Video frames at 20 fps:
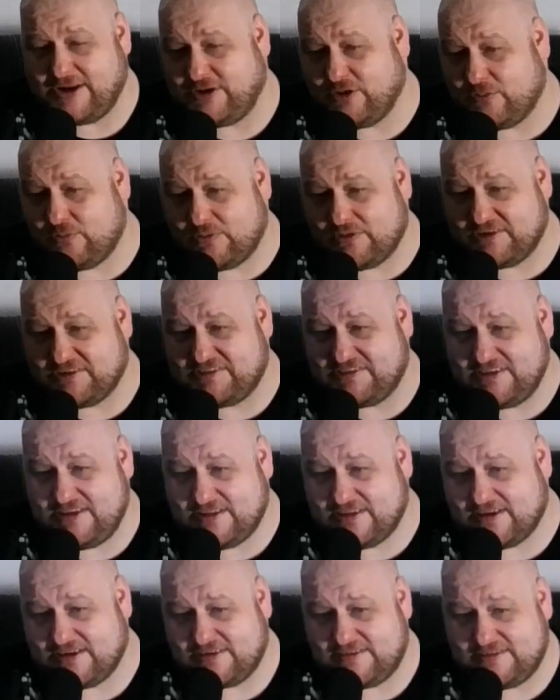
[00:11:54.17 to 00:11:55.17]
don't want to see
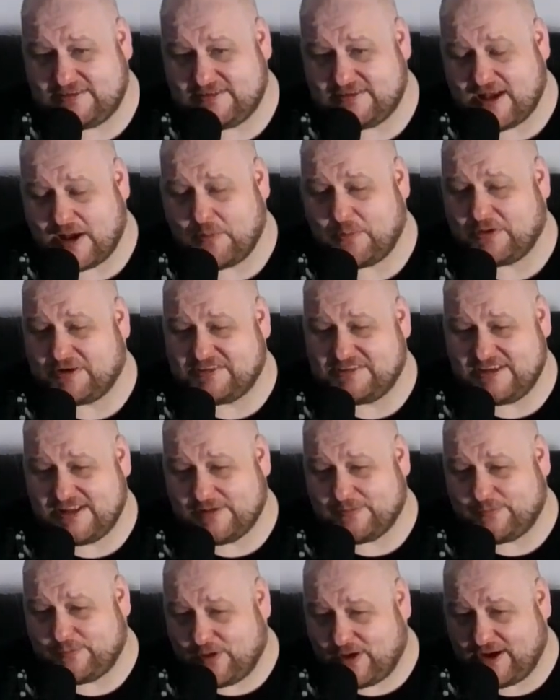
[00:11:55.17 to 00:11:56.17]
this. I want to see
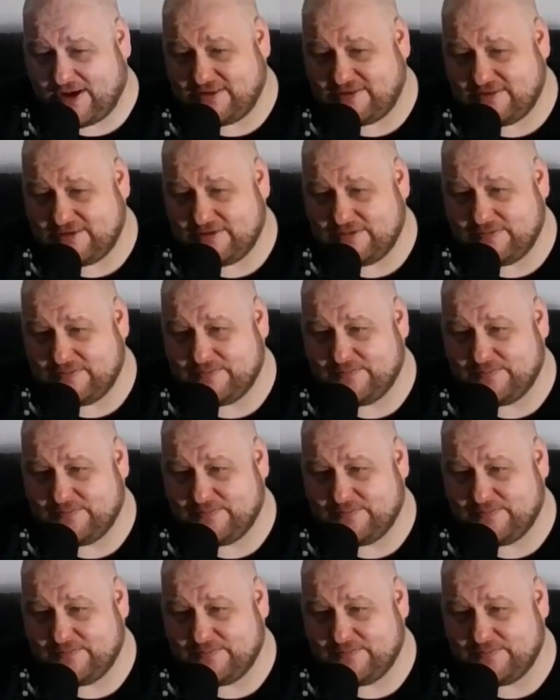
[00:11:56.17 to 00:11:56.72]
the fight.